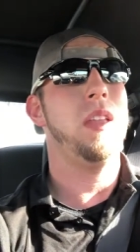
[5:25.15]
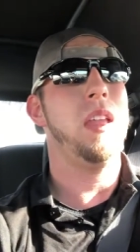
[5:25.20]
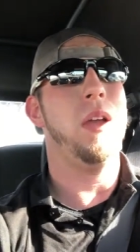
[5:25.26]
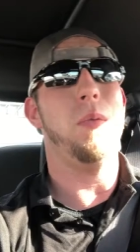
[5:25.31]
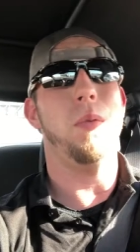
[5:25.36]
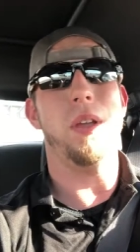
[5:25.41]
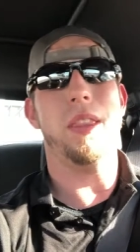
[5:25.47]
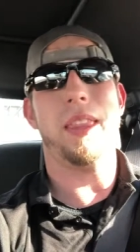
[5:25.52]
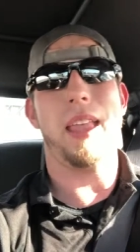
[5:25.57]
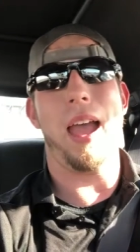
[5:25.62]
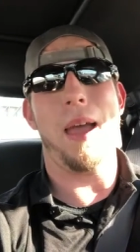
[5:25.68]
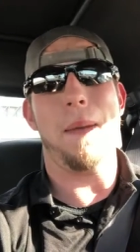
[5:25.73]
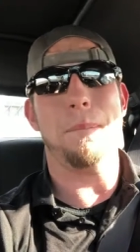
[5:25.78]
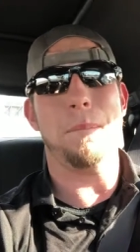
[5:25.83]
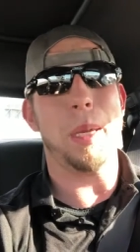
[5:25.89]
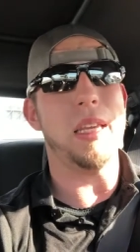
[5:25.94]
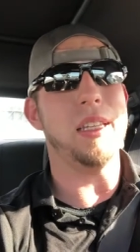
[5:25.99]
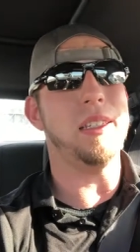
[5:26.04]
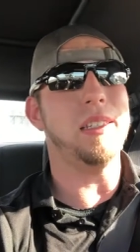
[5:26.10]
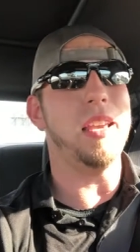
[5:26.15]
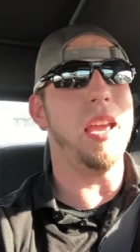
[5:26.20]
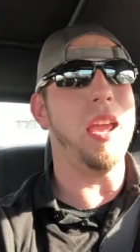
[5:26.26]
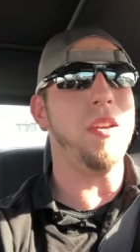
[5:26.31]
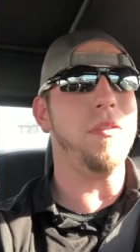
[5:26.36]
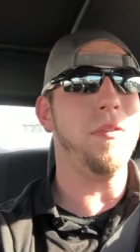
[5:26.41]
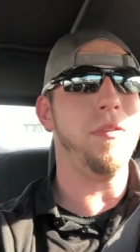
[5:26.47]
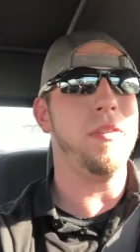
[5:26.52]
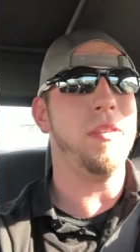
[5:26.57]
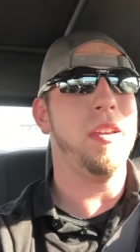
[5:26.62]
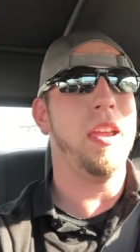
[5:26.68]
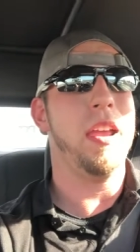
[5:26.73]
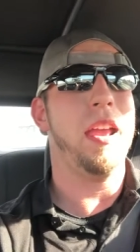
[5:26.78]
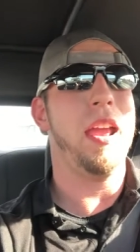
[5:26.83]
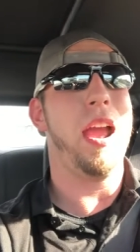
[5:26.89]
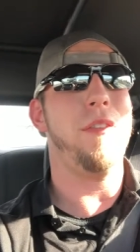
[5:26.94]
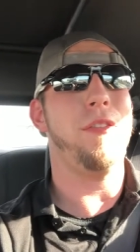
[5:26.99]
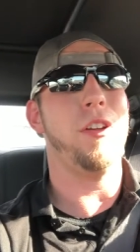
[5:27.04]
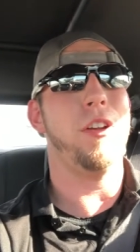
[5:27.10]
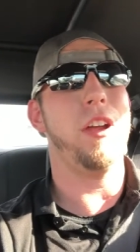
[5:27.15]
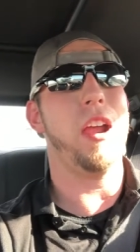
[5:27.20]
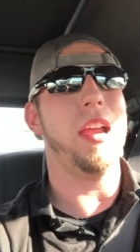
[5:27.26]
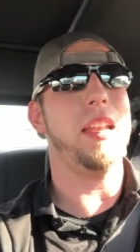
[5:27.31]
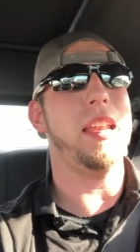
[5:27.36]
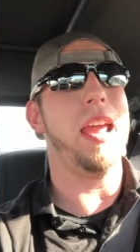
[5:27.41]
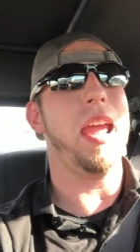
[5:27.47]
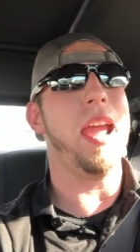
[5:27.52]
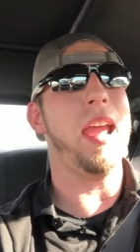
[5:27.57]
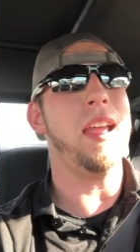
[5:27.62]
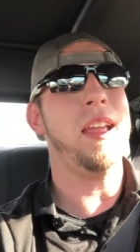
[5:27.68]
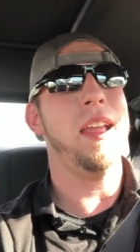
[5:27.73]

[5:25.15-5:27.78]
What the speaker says: And with that, be safe, have a great day,